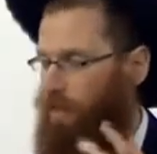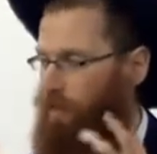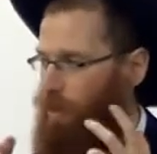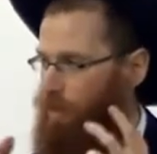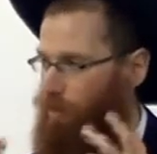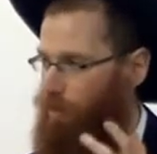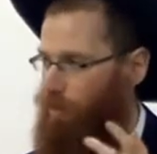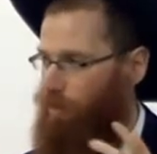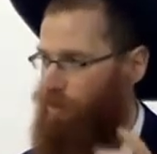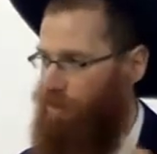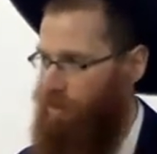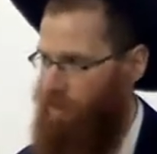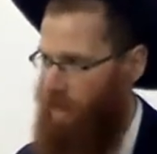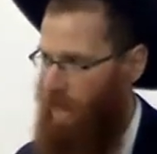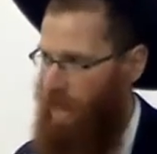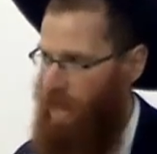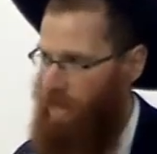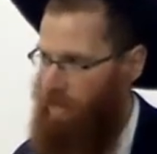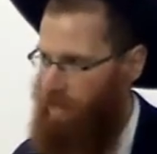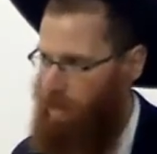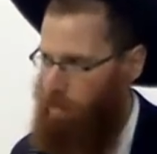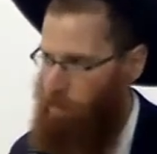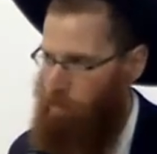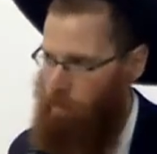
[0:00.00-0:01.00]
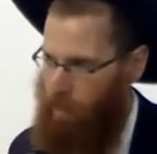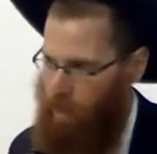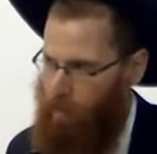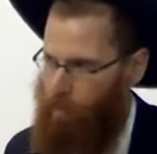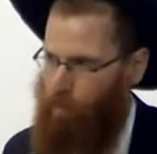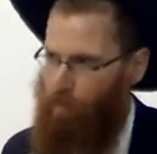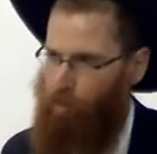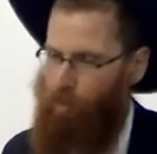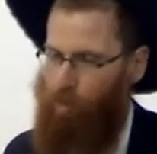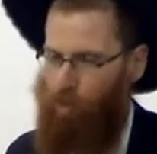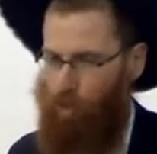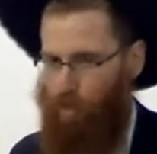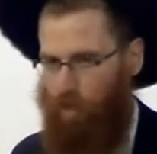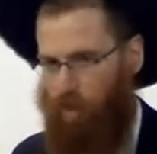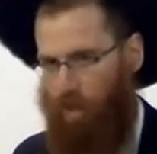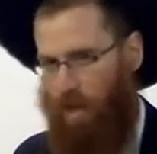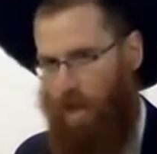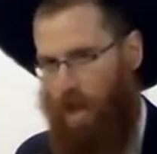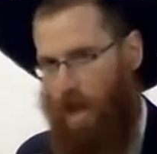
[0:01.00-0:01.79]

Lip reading: and understand and picture